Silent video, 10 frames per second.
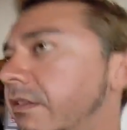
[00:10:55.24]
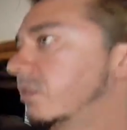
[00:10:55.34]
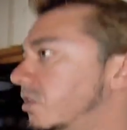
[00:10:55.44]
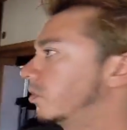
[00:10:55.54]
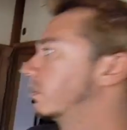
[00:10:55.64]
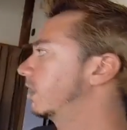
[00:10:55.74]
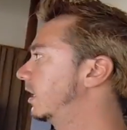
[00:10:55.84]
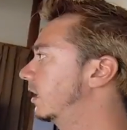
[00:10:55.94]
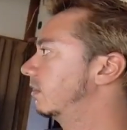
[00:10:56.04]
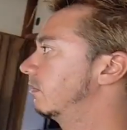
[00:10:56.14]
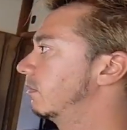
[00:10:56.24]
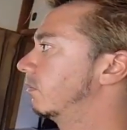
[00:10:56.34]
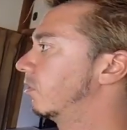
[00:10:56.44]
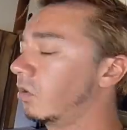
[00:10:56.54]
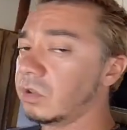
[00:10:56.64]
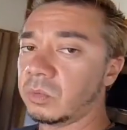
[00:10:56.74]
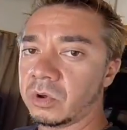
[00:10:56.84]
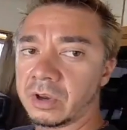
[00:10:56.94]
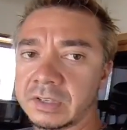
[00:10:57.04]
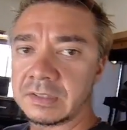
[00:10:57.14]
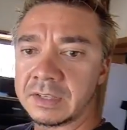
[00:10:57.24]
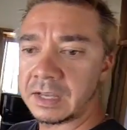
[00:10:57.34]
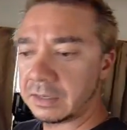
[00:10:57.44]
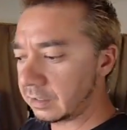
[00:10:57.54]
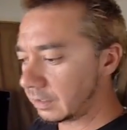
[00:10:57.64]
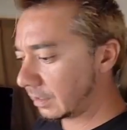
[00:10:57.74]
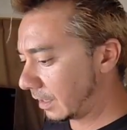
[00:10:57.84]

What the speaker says: this is where I get all the work done.